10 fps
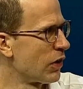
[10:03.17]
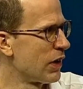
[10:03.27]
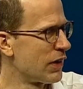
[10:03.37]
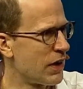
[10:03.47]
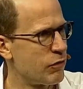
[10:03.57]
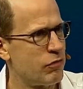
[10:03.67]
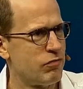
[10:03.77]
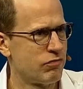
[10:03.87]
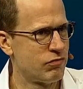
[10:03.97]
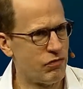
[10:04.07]
that they
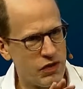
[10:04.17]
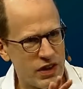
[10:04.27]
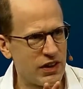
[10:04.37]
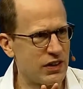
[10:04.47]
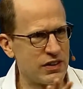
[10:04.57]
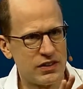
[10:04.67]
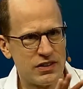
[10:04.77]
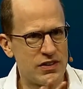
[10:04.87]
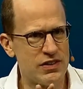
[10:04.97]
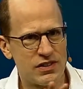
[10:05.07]
feel
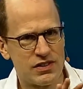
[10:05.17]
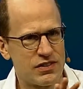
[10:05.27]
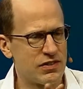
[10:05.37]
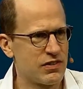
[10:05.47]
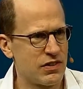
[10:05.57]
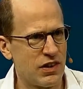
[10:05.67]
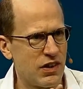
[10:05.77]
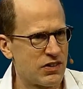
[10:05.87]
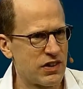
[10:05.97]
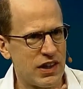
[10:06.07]
is, you
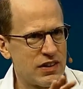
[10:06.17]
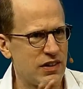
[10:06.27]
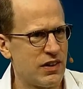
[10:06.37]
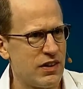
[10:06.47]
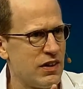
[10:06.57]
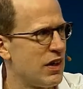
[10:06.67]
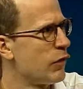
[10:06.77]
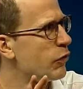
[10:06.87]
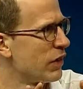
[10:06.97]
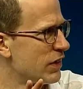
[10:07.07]
know, slightly
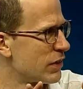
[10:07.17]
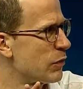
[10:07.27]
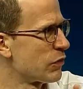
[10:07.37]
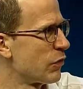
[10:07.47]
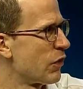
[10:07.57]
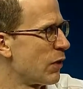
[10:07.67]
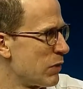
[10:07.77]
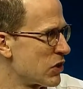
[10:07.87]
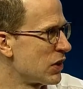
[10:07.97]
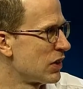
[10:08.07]
iffy in terms of their
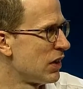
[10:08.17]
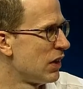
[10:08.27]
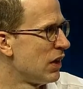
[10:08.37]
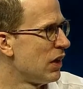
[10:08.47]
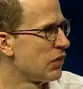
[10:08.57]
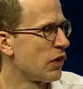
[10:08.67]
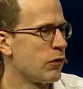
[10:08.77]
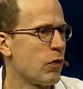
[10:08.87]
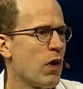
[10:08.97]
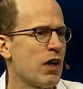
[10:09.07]
mission. mm So if
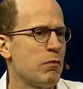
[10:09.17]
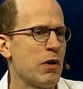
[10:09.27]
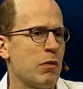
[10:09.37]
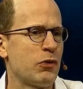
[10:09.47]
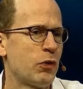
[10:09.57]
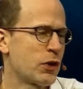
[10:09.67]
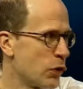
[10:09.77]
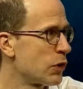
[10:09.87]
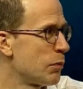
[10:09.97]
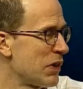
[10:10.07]
you want to be able to
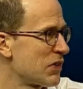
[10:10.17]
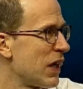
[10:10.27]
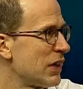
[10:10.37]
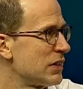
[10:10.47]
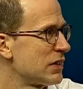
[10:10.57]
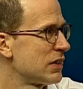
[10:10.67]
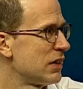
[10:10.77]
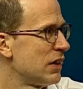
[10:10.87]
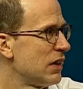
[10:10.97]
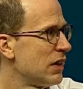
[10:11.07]
recruit the best talent,
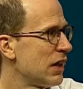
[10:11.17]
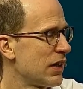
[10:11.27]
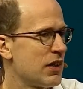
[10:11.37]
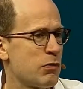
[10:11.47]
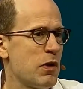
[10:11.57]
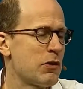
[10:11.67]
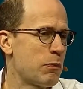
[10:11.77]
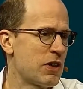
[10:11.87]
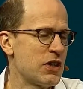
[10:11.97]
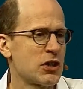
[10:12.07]
like it's, it's
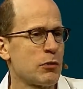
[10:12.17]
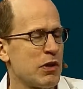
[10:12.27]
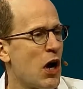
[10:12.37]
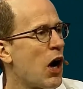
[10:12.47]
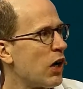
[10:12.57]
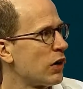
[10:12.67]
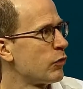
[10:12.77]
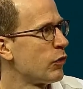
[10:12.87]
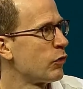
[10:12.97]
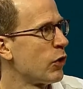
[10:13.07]
traditionally been hard. If,
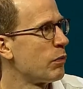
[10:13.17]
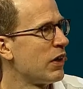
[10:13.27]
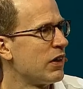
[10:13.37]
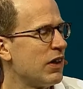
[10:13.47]
if you've been